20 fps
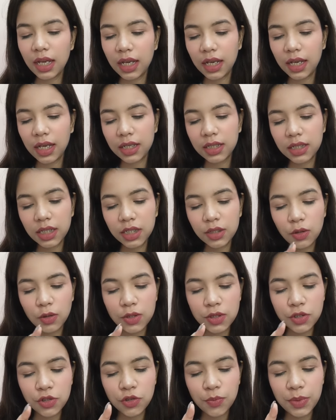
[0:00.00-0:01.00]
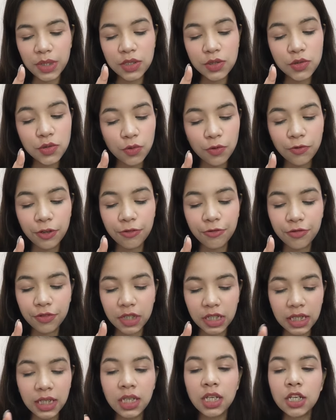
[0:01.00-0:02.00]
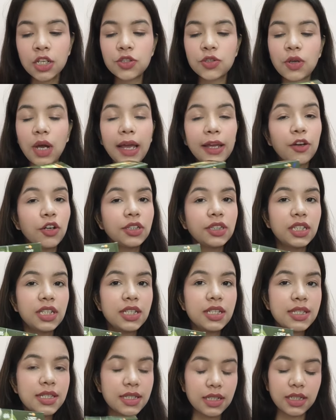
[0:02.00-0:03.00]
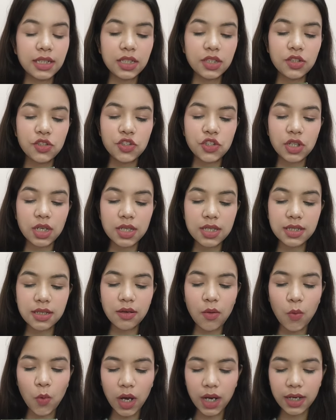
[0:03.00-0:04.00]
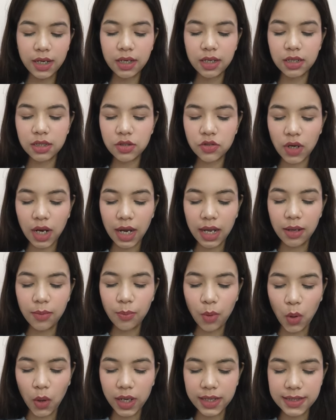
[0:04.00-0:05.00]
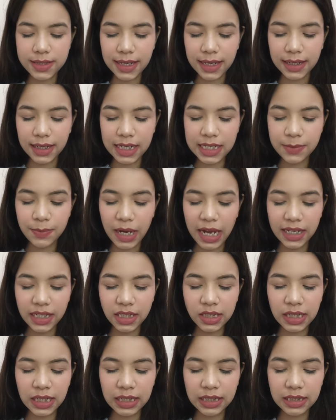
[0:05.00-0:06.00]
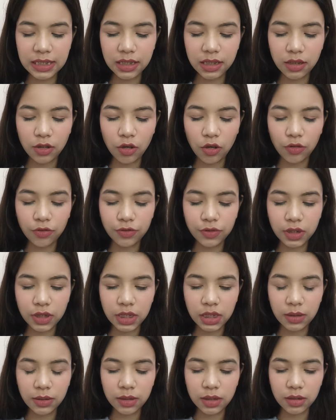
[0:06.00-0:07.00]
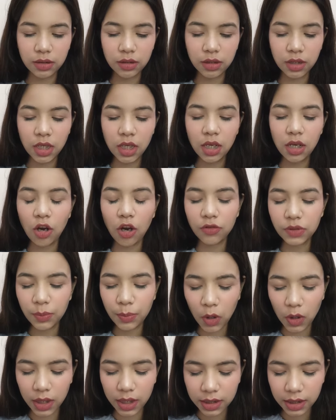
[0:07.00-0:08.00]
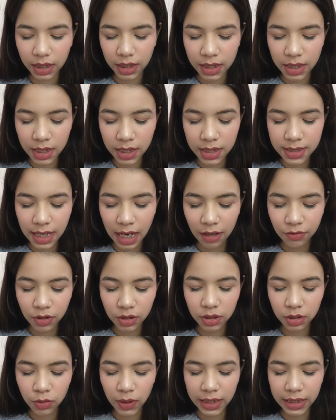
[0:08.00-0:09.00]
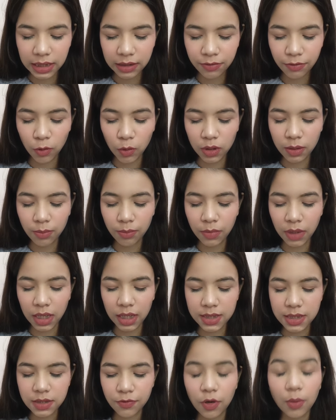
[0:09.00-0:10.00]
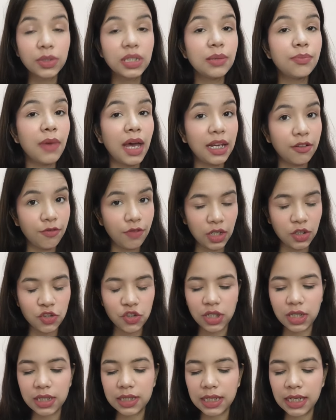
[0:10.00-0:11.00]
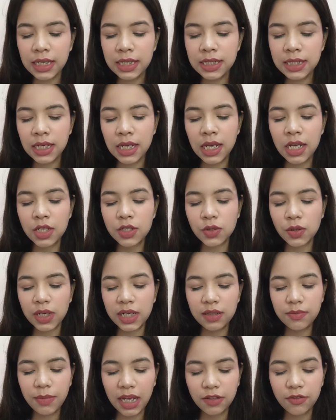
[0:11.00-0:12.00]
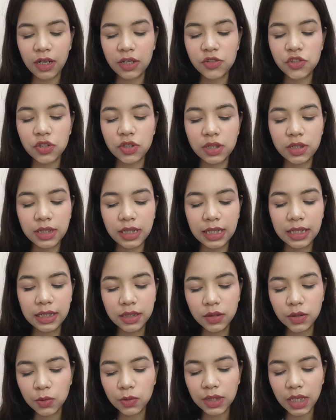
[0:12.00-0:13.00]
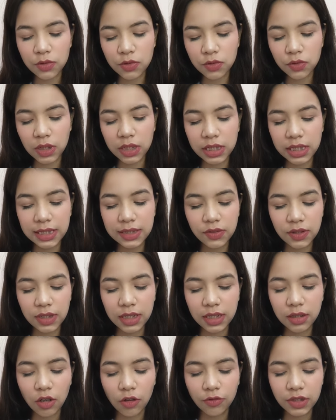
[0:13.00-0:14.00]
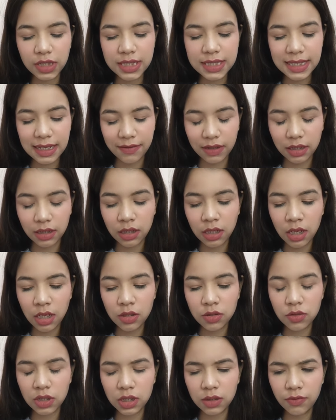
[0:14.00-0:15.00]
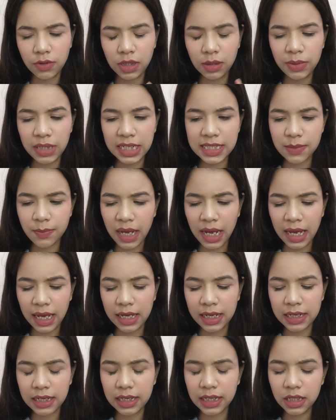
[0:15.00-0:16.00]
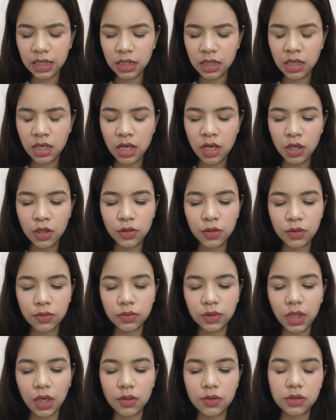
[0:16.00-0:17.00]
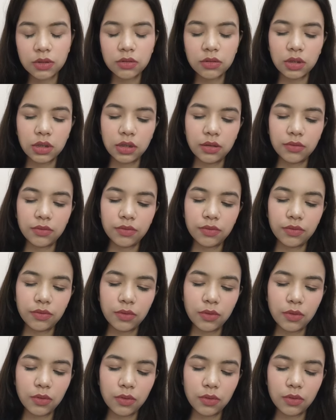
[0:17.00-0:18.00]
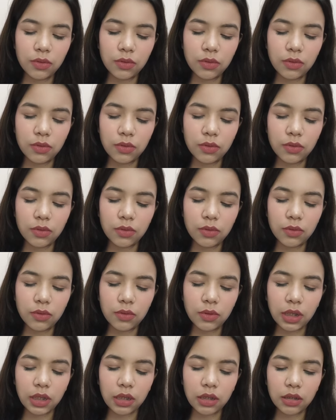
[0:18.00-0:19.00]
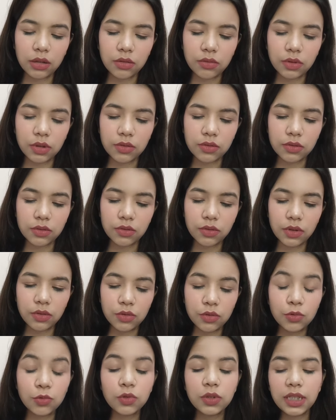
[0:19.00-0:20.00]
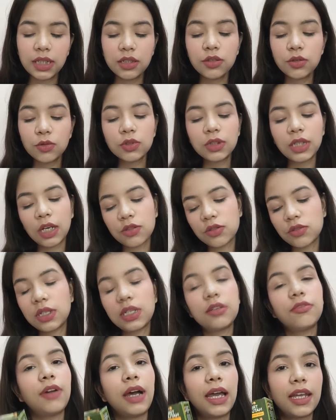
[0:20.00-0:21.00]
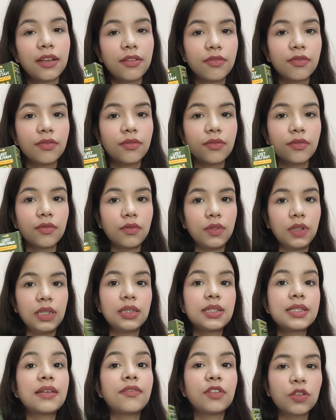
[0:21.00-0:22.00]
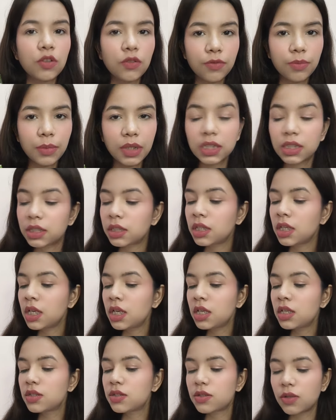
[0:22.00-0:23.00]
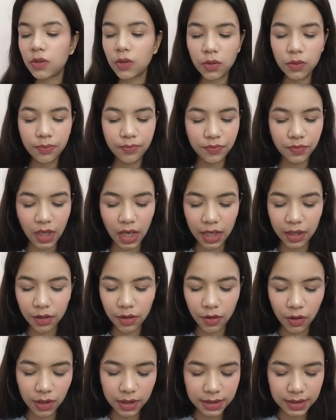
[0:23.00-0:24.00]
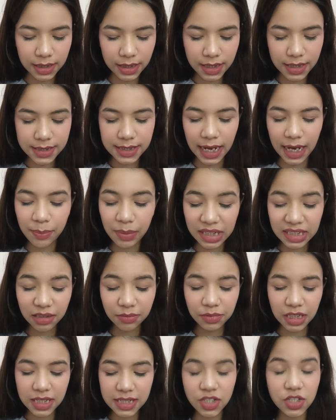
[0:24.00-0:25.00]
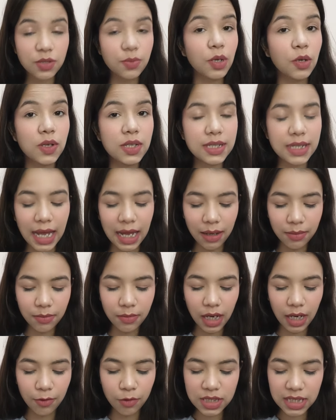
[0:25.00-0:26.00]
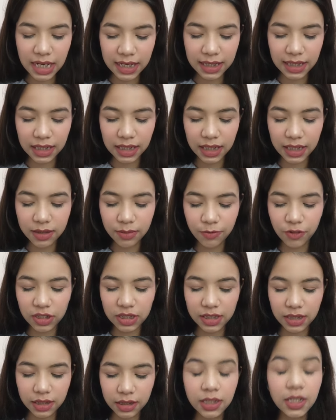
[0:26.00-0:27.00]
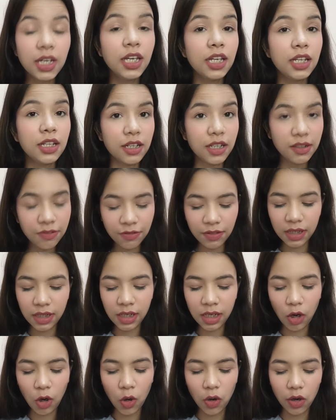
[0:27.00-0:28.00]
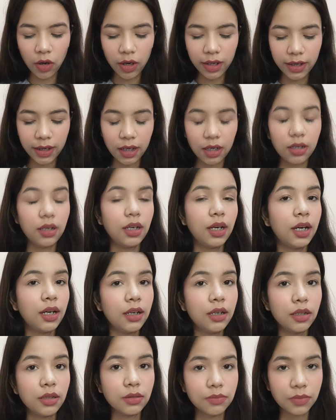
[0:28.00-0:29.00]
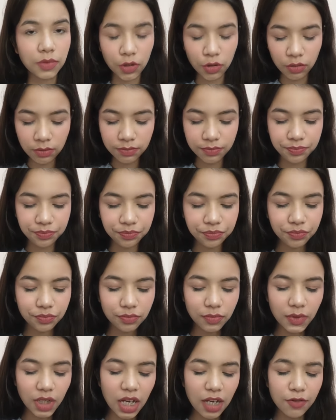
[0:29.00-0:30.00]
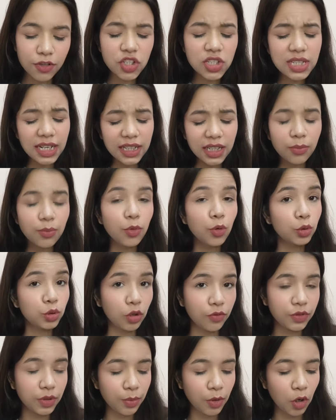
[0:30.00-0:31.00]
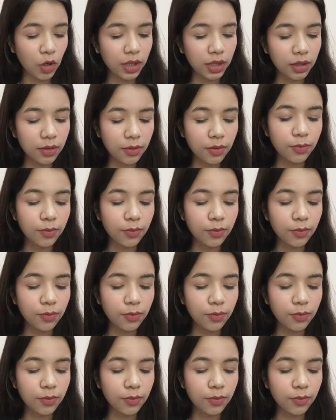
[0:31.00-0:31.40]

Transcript: And it cost rupees 250. So I got this in just one trial points, and expiry date of the product is after the 24 months from the manufacturing date. So it manufactured in 2023 of the 7, so it will be expire in 2024. Okay, 2025 in the 7th of month. So I got this. I picked up this just because I was getting it with the refill, or I was just getting both of the products,